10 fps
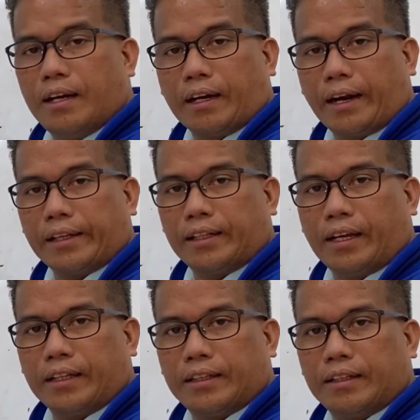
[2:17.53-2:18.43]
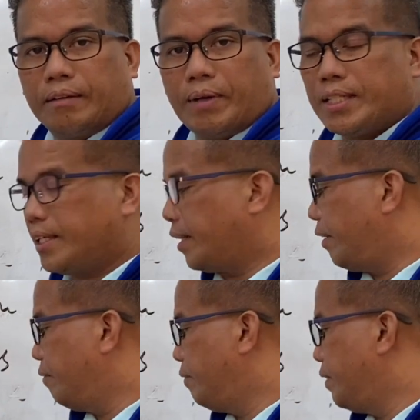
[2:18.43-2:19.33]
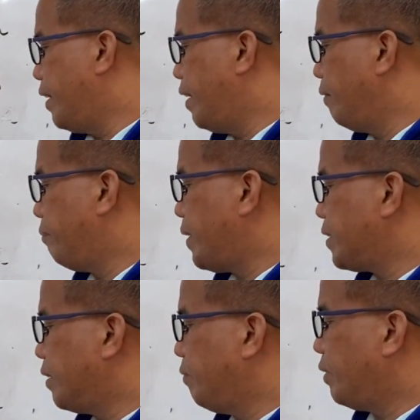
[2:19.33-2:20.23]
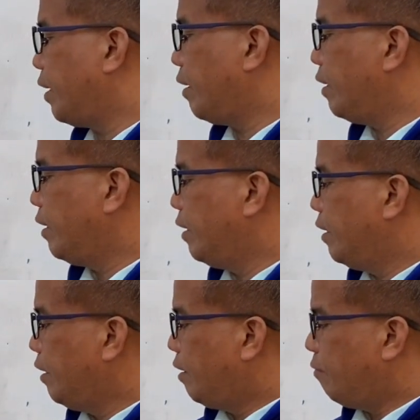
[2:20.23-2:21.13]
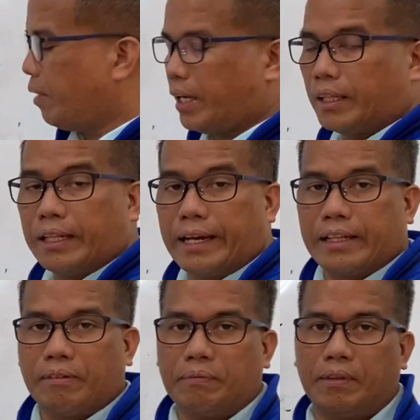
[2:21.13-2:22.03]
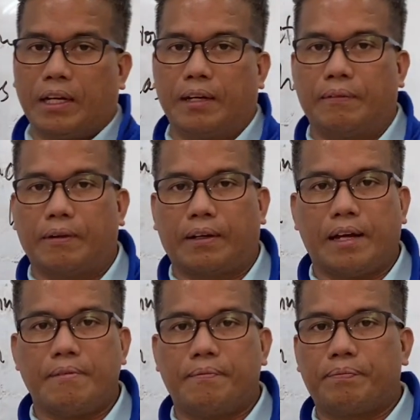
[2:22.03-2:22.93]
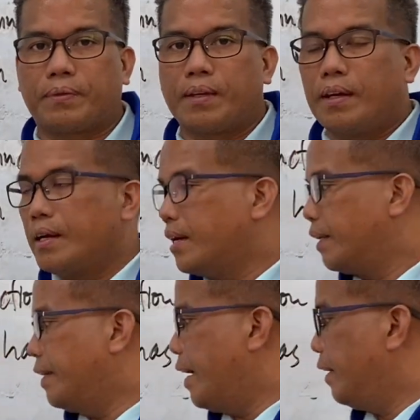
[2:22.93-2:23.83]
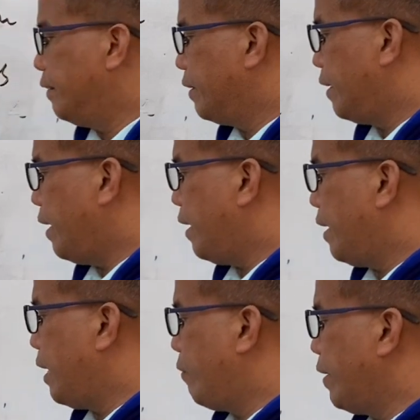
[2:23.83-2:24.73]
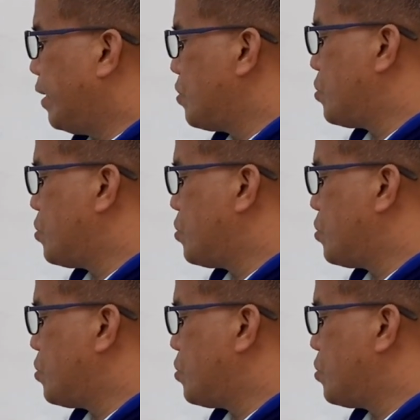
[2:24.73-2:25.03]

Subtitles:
write it positive. Then positive 3, make it negative 3. Okay? Then equated to